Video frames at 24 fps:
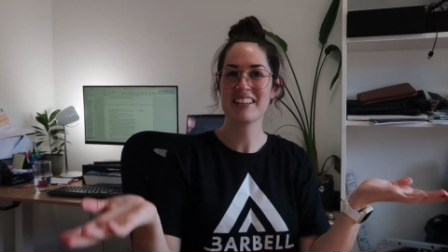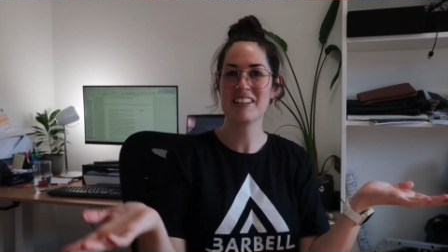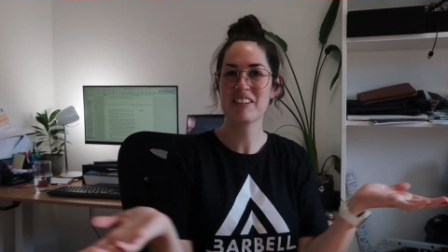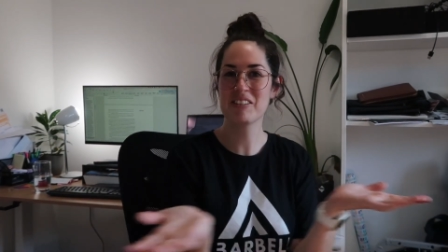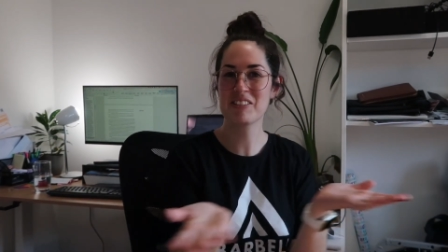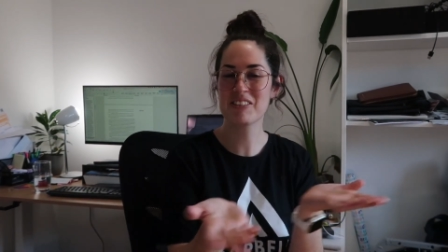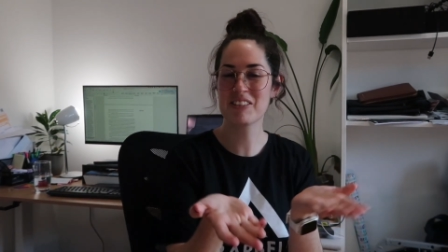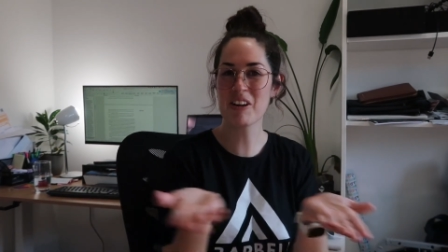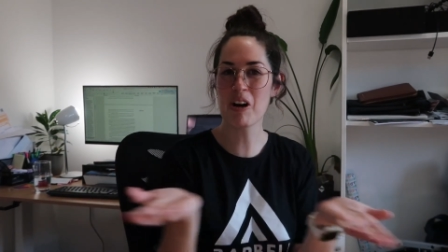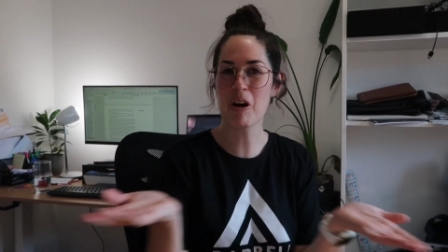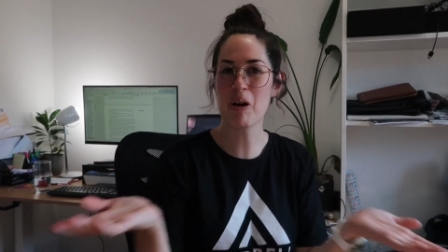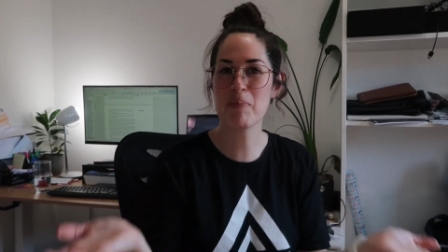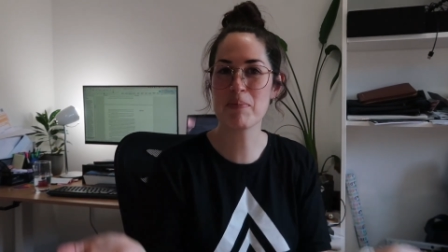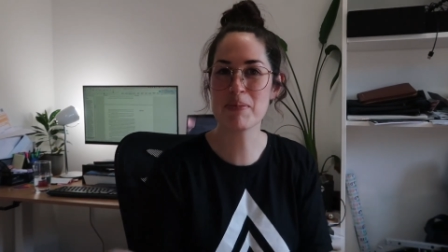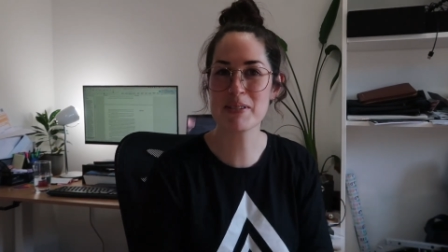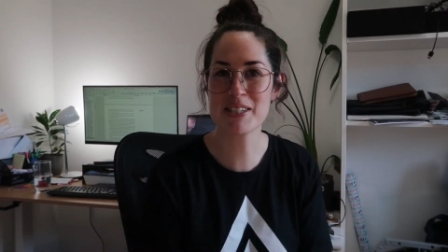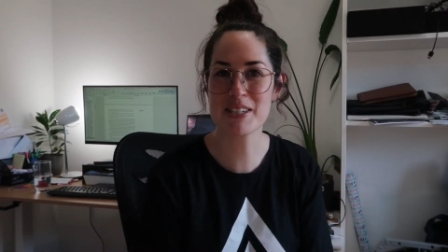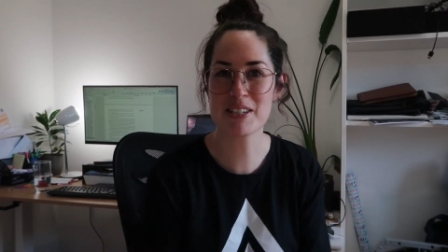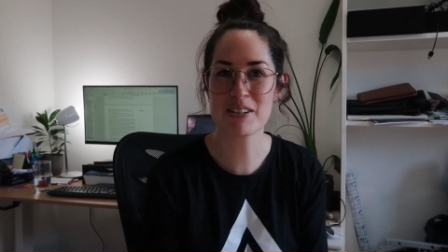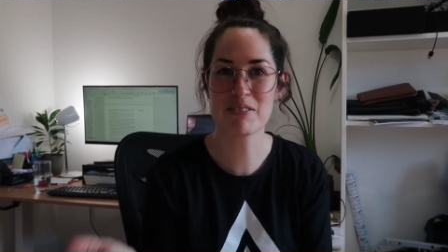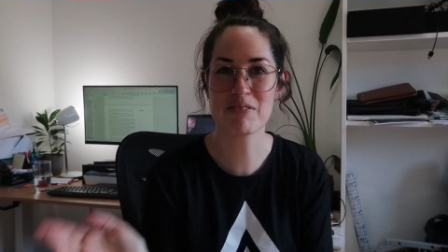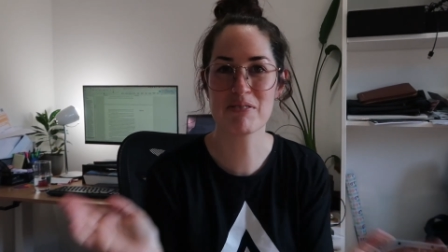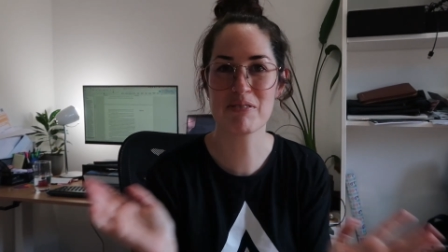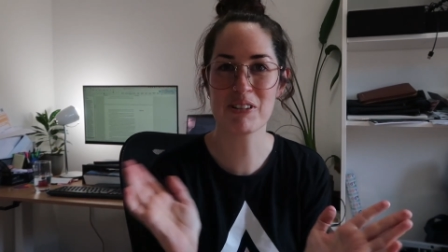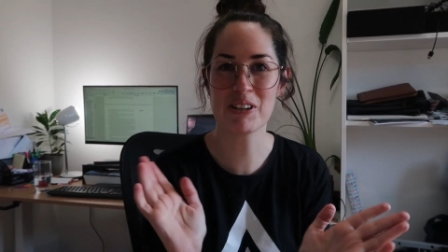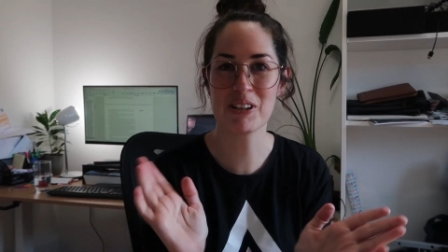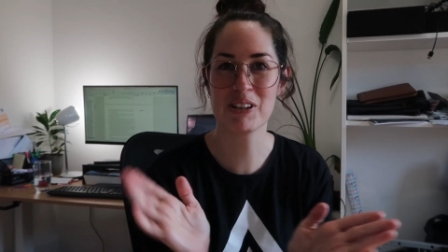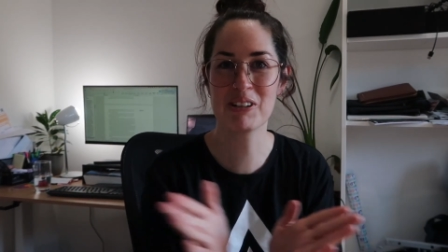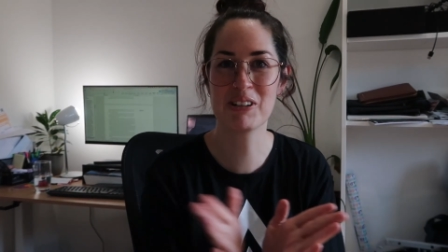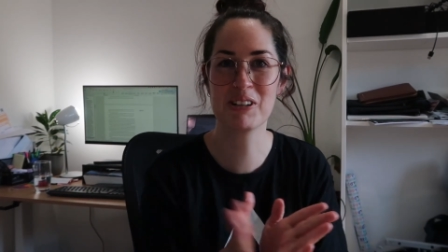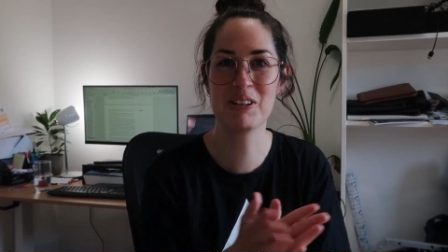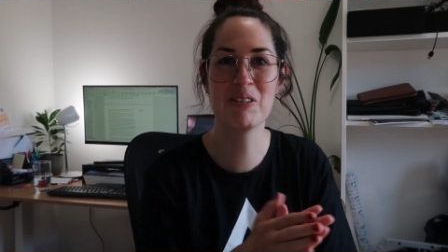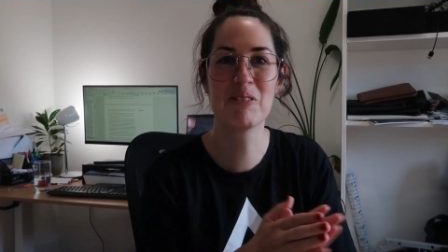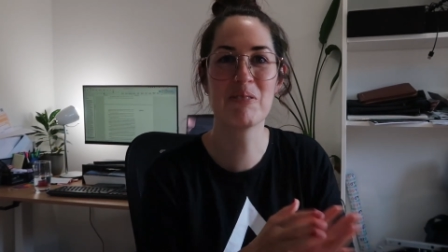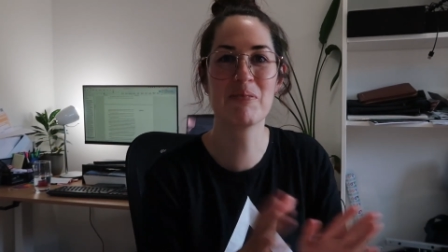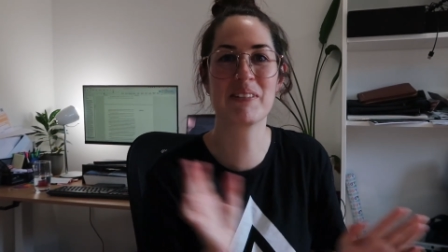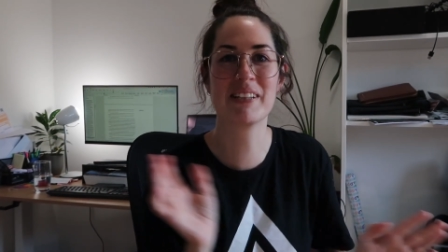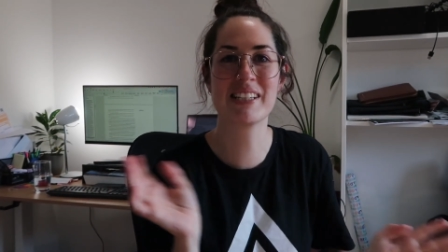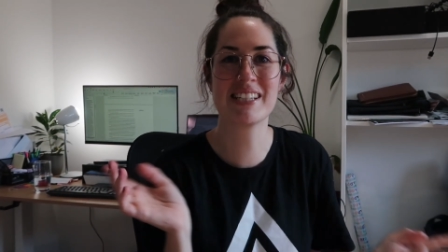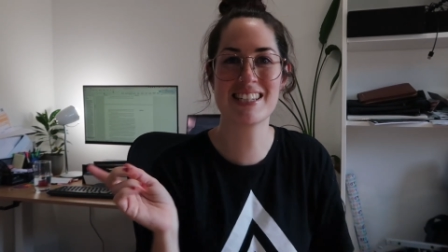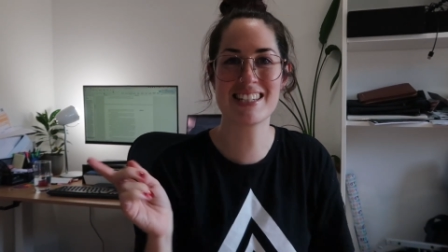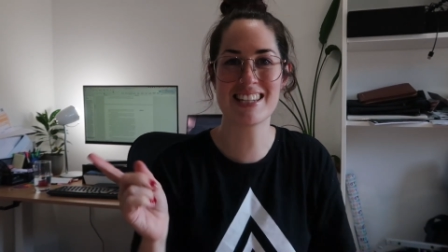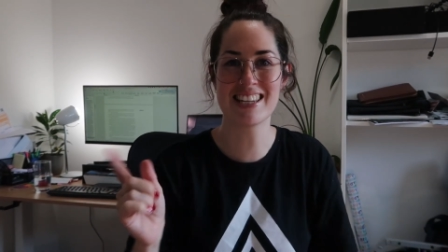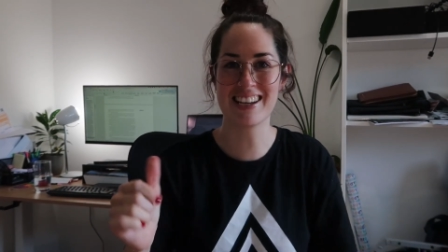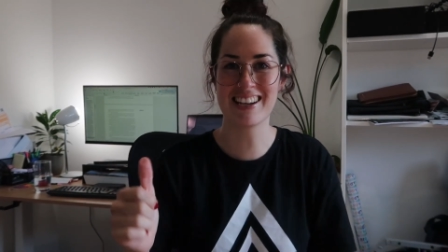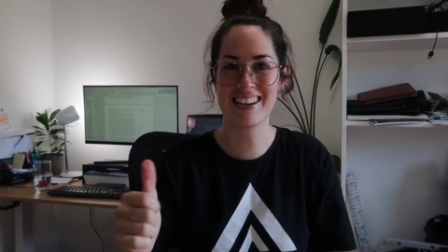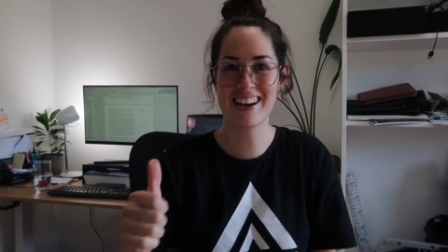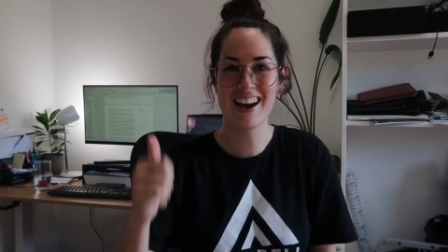the opposite of what you can normally
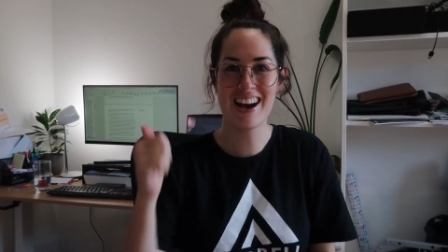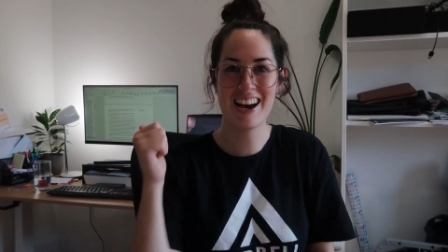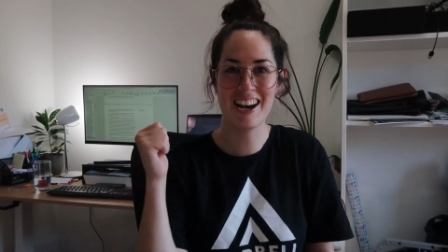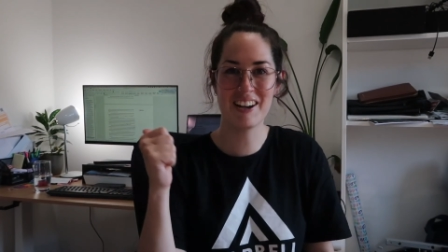see.